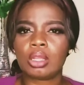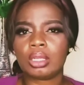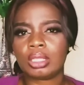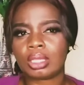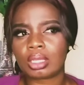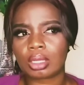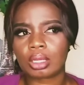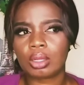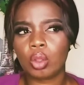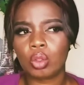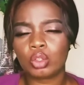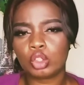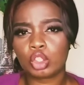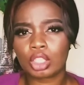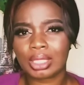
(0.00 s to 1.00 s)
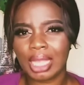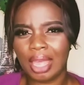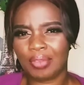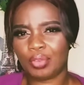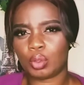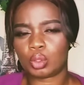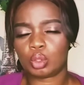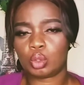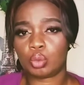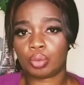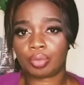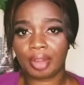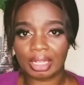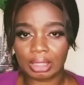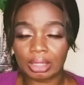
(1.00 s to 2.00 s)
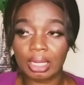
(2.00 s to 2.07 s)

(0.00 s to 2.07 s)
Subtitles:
the conscious effort to rest?